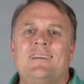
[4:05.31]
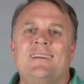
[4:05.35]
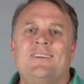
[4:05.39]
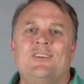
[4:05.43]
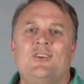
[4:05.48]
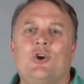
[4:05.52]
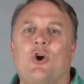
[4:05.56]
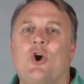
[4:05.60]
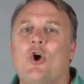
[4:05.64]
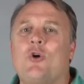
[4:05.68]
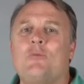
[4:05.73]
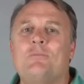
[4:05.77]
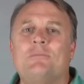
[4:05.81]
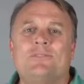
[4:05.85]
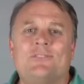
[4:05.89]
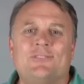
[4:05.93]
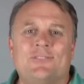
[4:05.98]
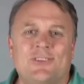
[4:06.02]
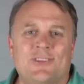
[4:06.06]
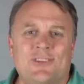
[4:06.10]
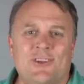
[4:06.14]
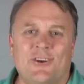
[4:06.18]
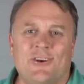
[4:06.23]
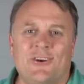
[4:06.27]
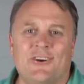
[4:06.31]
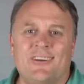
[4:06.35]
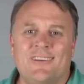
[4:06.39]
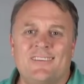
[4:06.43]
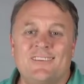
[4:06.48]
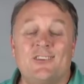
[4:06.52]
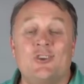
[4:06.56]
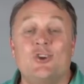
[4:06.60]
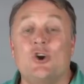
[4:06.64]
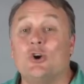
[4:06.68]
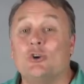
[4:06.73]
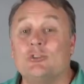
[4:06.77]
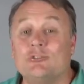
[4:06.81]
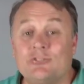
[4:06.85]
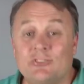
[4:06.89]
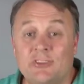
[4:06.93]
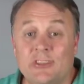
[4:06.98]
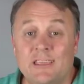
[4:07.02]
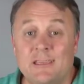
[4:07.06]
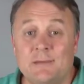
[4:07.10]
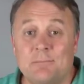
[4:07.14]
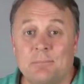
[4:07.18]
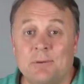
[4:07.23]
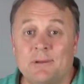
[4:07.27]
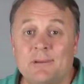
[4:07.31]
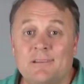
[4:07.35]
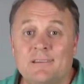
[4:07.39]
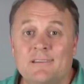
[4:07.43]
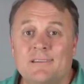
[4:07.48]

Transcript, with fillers: your home is secure. You go to sleep.